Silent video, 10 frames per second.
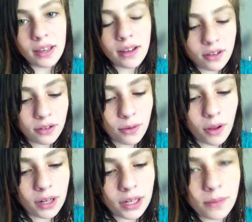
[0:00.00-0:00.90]
a good
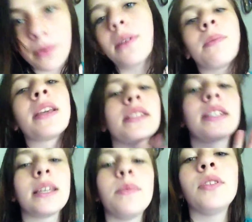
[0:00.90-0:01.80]
quality in a book because it
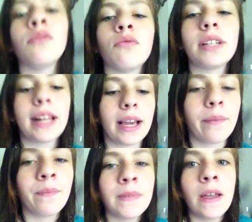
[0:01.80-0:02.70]
keeps you reading.
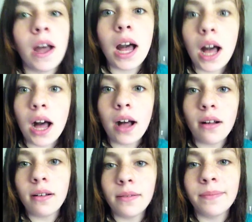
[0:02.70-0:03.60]

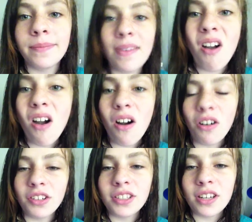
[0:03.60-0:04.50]

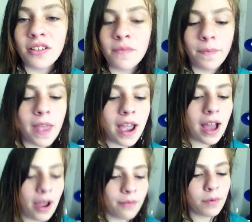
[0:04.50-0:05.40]
Also,
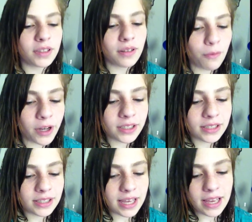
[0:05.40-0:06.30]
I wanted to
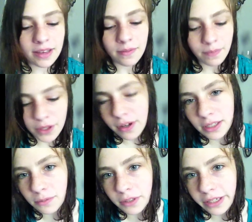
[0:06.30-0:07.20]
say, you guys
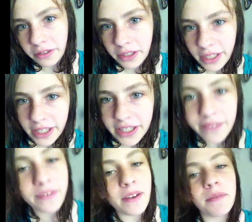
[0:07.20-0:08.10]
won't understand this
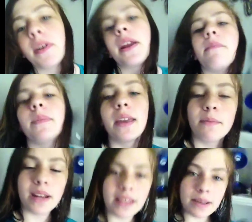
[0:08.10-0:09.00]
if you haven't read it, but
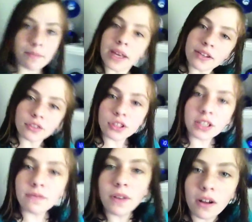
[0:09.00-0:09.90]
I think Michael should
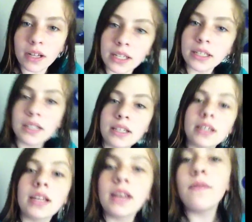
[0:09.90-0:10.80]
have gone
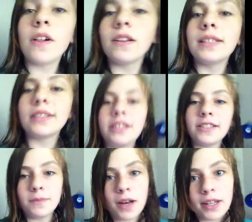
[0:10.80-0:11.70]
and volunteered his
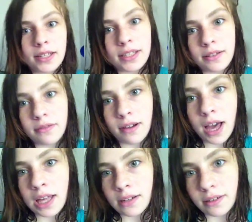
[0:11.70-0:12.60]
body too.
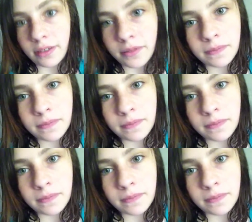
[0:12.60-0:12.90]
I don't know.